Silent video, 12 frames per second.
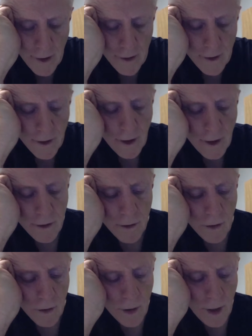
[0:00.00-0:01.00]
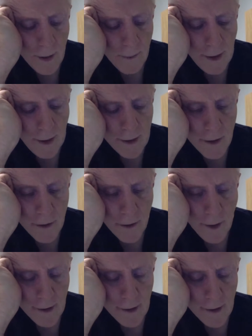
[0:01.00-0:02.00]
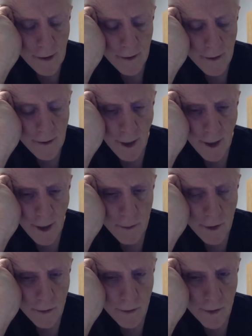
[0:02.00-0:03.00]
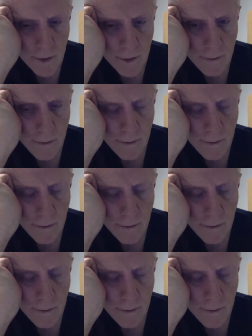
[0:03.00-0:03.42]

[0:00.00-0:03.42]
does Google automatically translate the time zones?